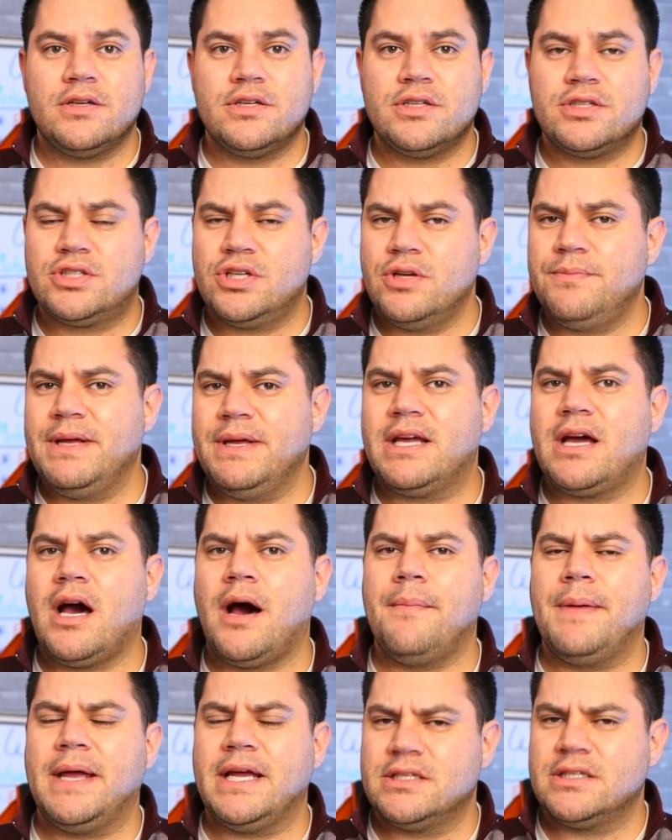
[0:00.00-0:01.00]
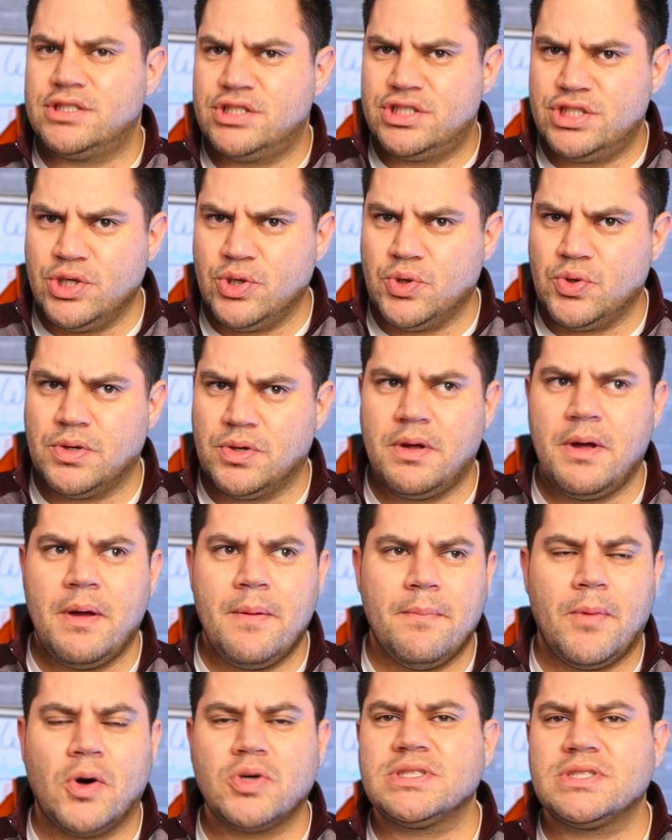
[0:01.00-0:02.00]
should be coming soon,
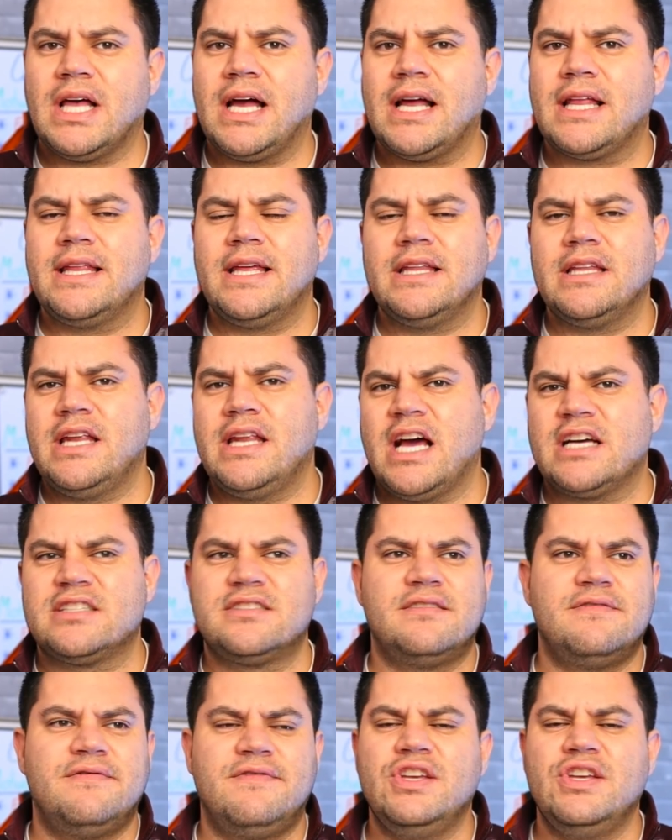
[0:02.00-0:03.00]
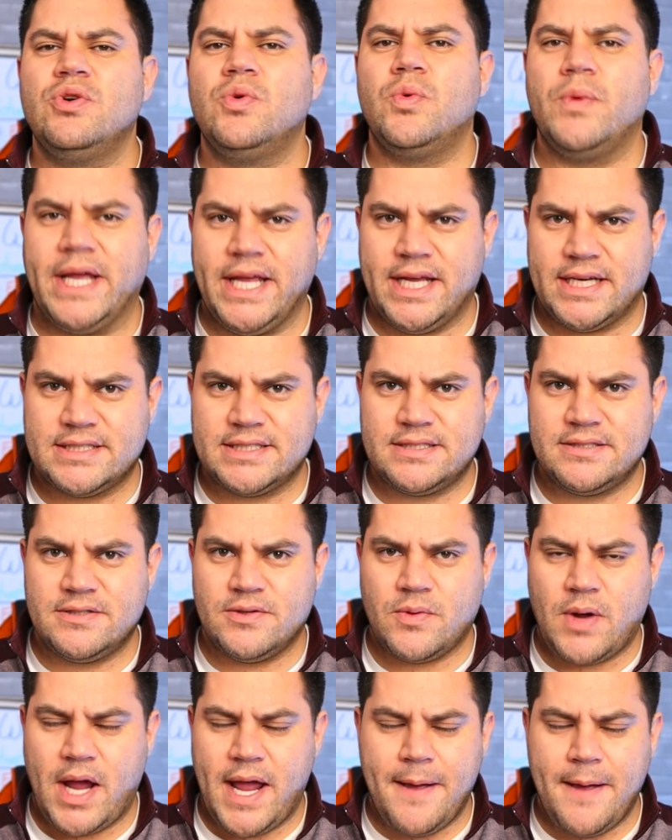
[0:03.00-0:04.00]
most likely in the next few weeks,
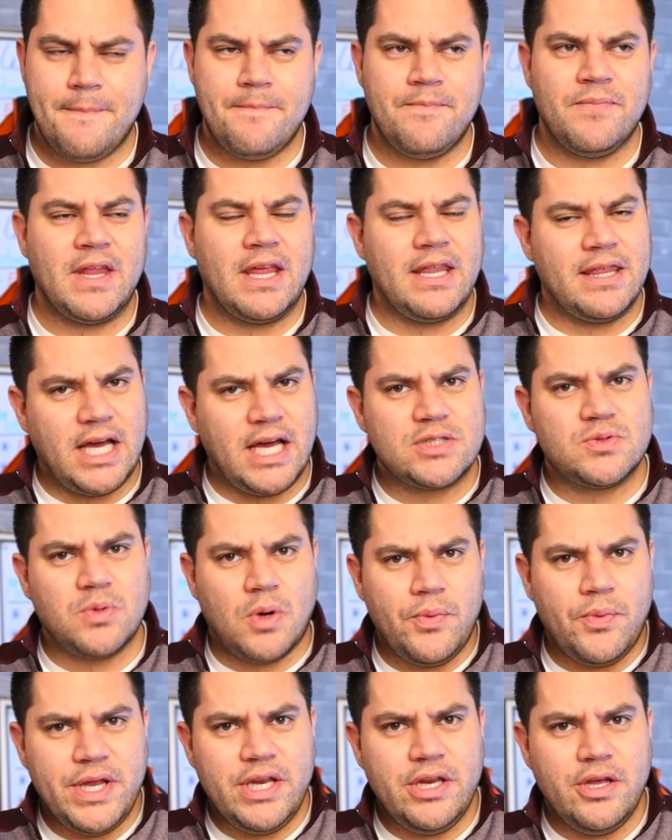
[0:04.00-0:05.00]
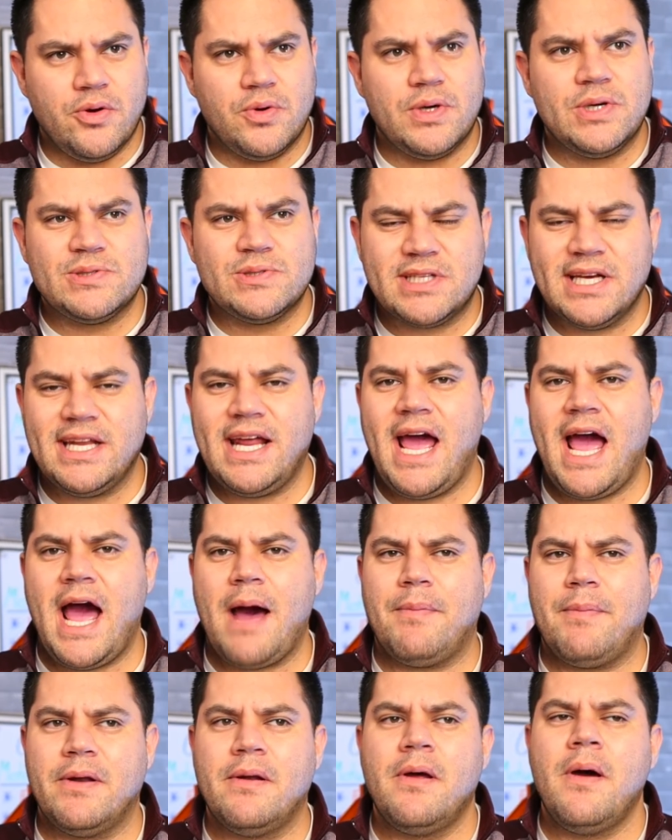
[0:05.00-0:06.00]
right? That's what we knew. It was going to
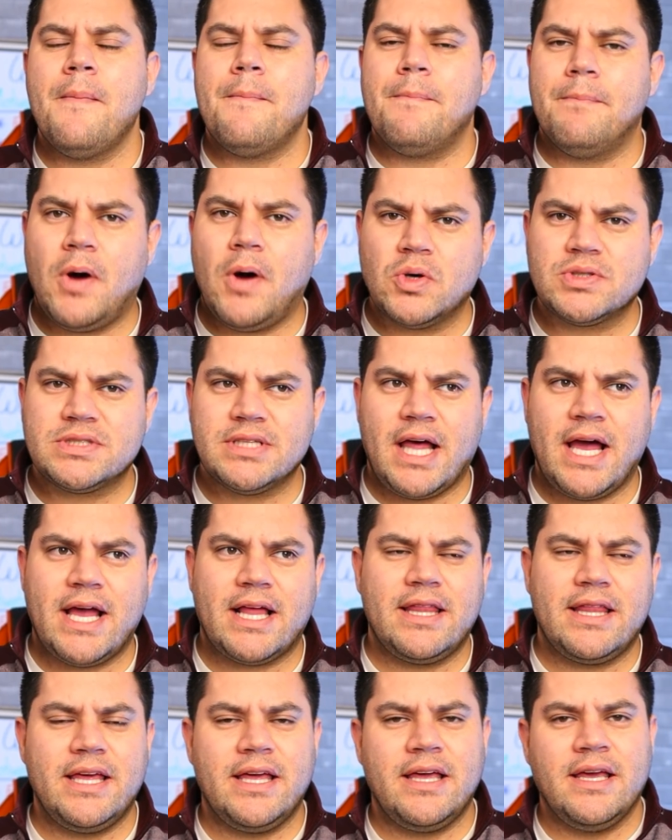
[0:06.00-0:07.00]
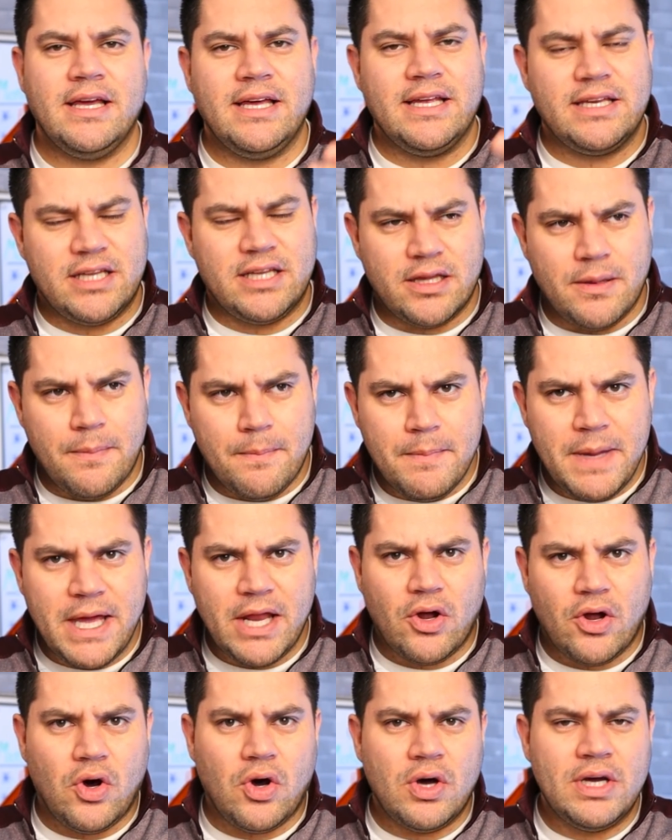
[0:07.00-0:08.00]
happen most likely to the
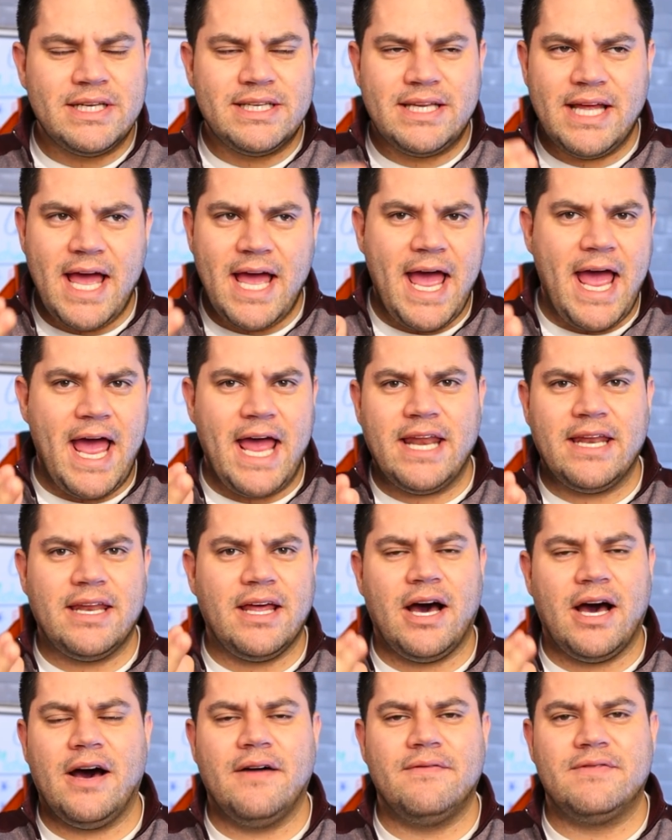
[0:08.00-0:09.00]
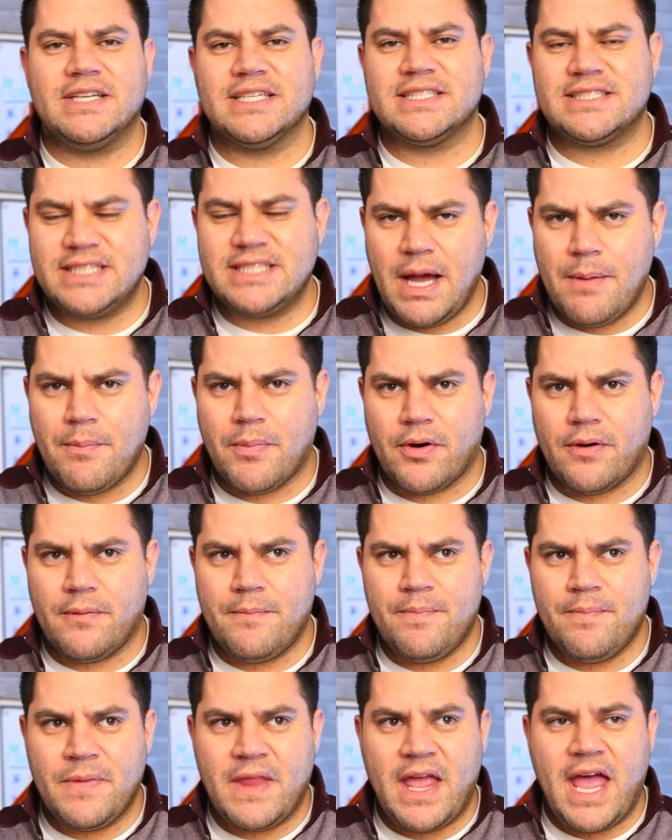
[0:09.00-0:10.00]
middle to end of December.
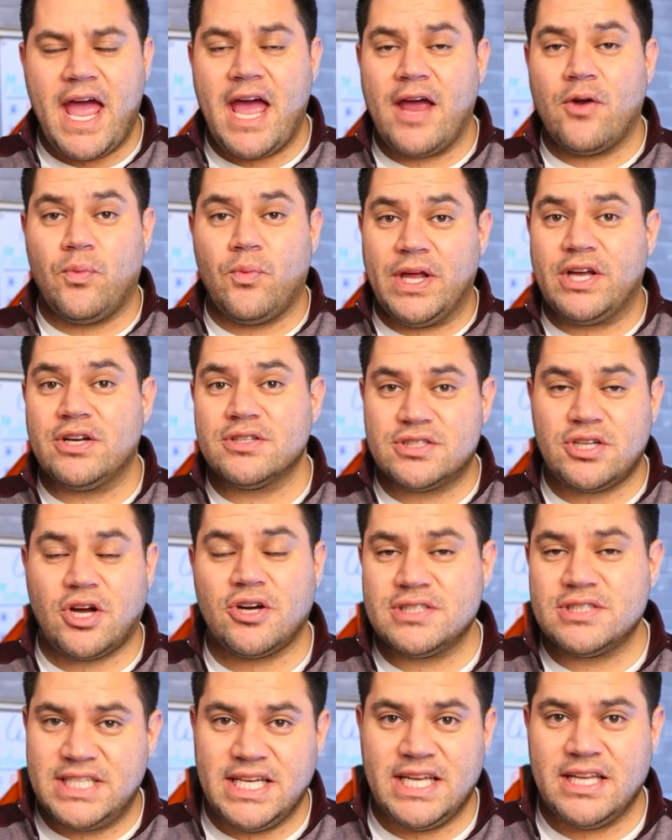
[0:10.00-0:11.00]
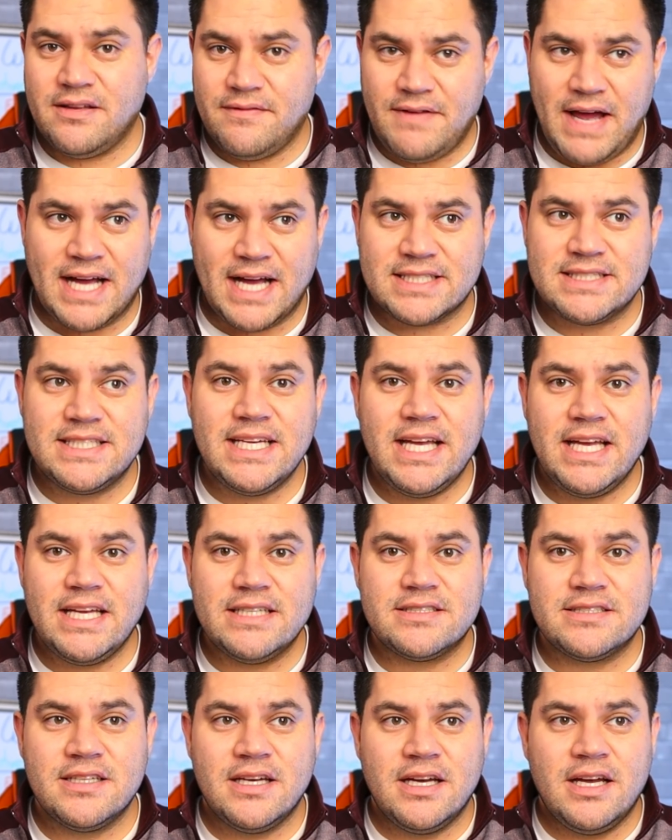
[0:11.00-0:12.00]
And we could start seeing the
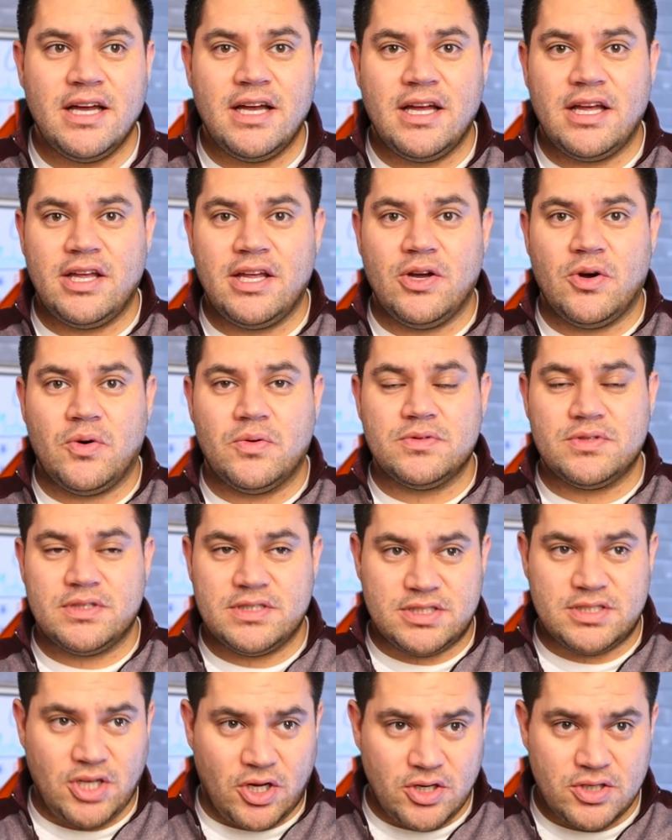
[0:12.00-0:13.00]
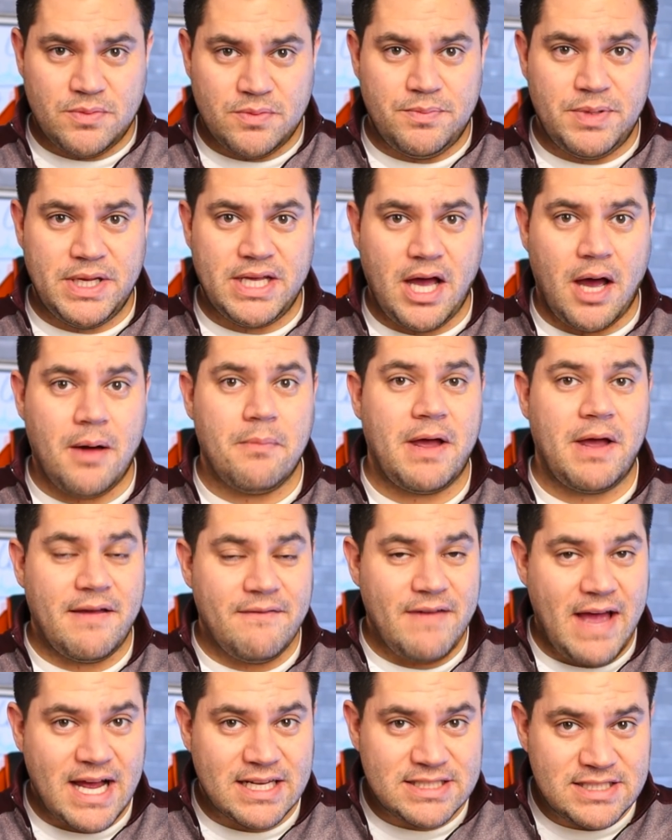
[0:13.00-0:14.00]
vaccines, you know, start to become a
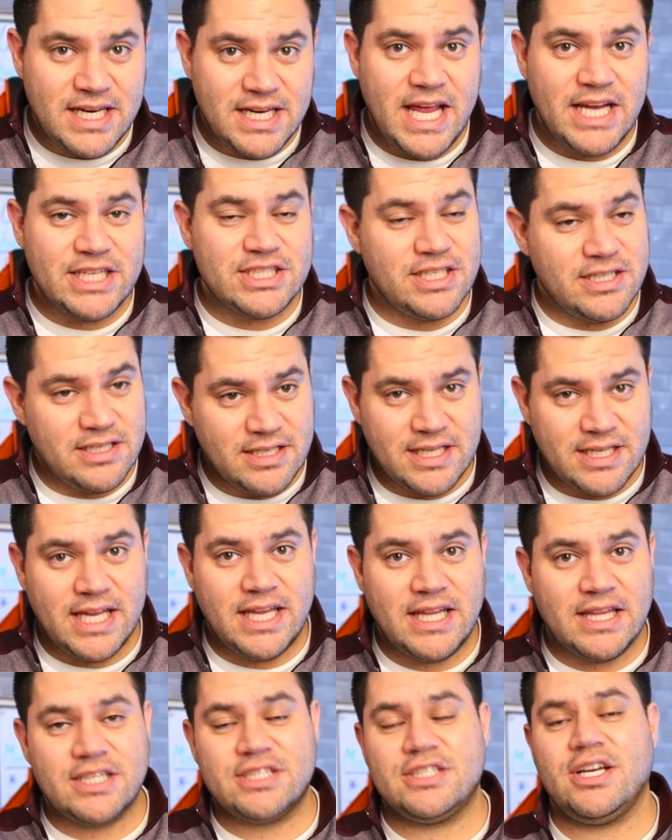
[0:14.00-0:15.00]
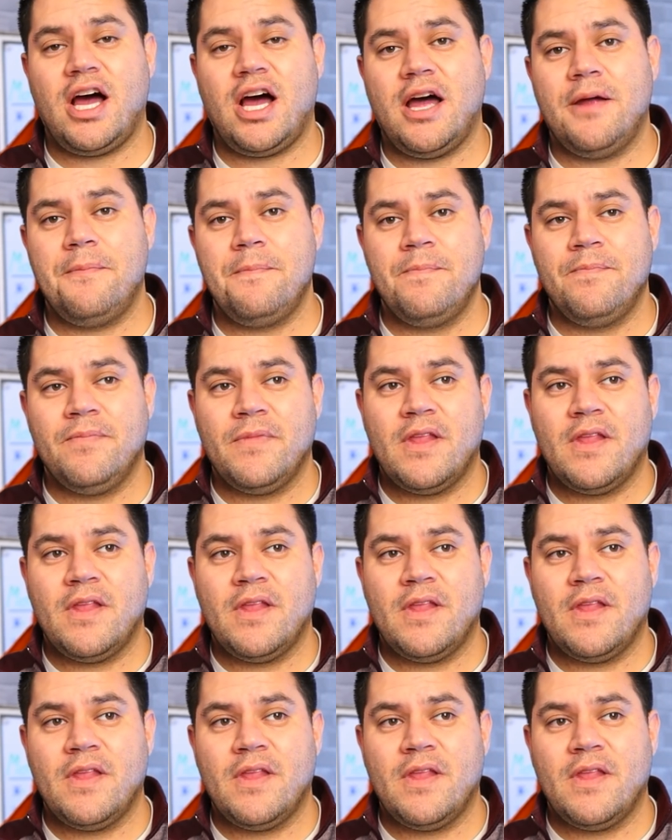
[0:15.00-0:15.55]
vaccination, getting the shot.